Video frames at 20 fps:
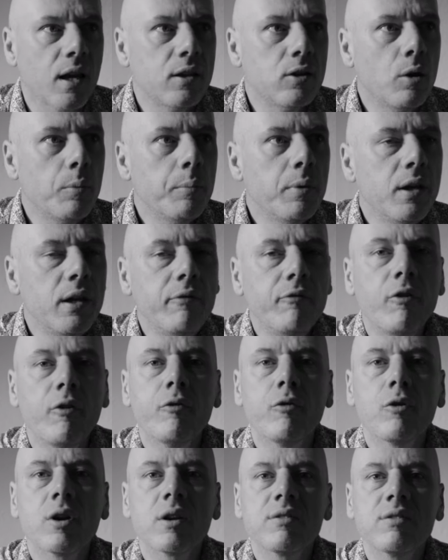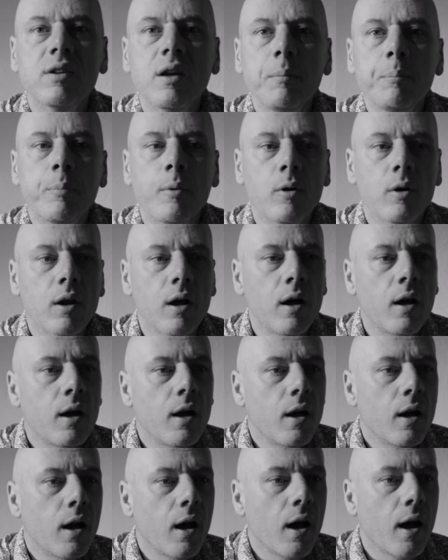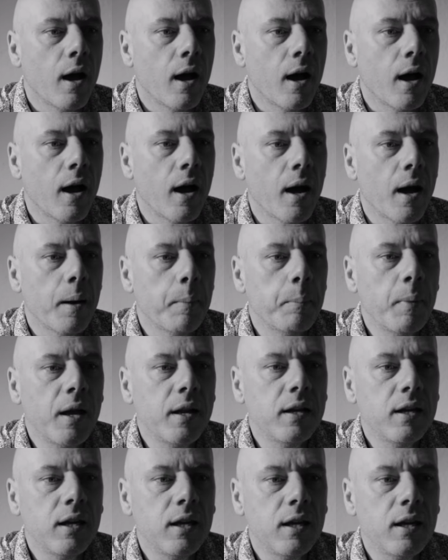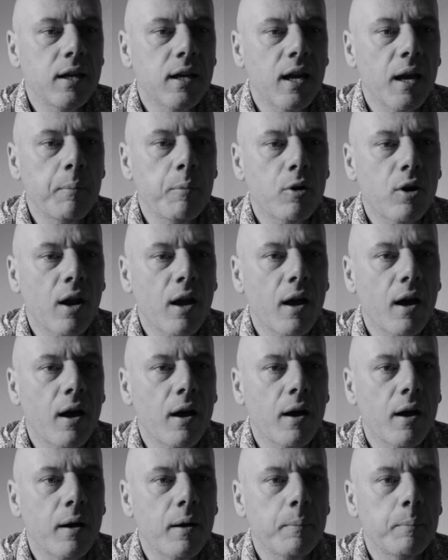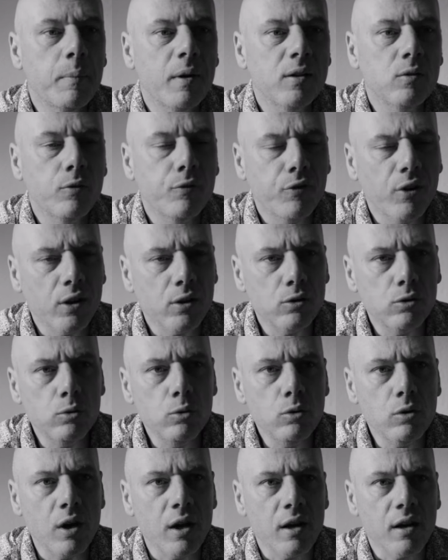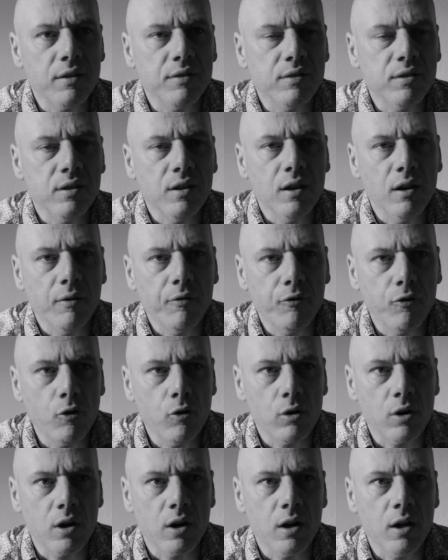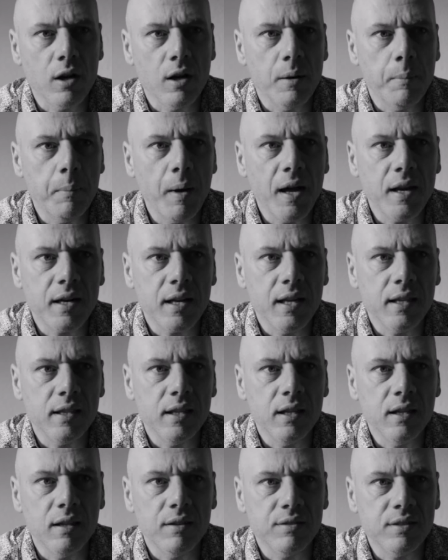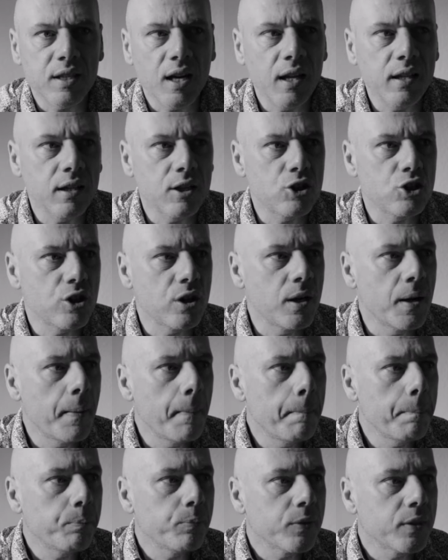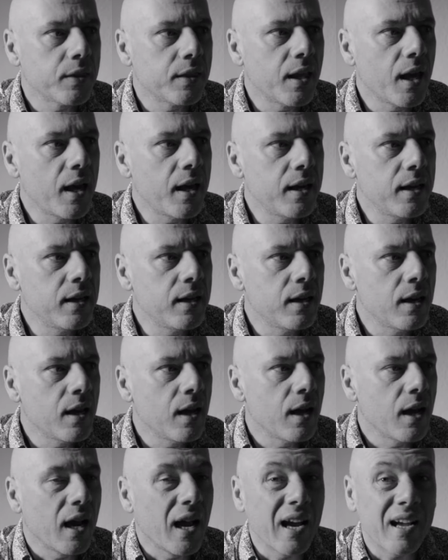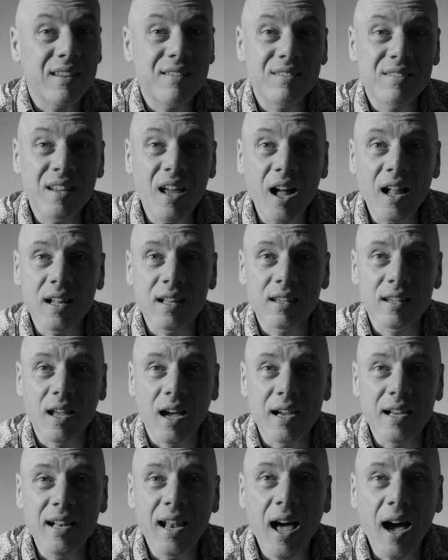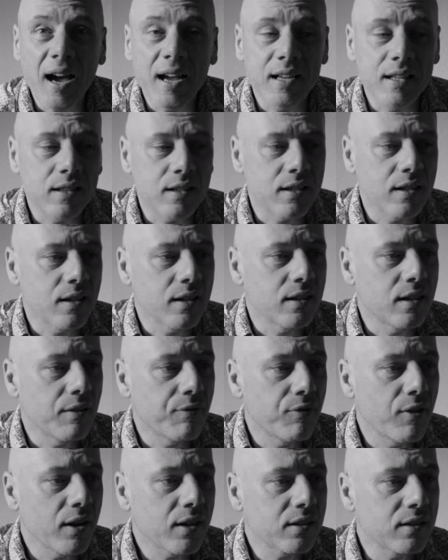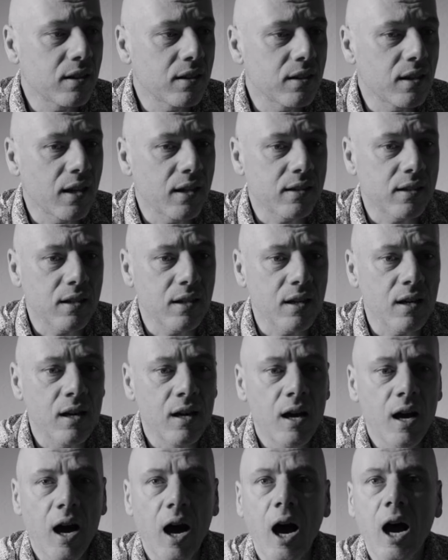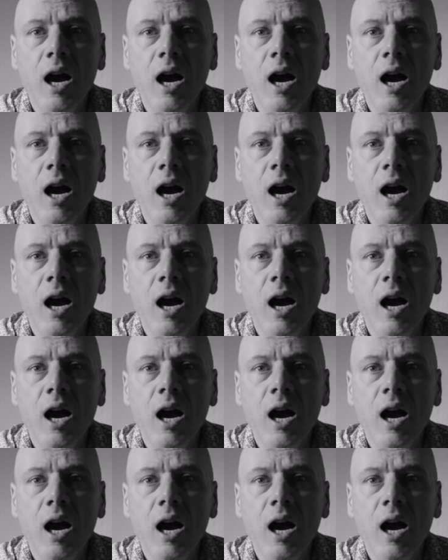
I don't believe, for example, many camera manufacturers for marketing strategy, they exalt, highlight the fact that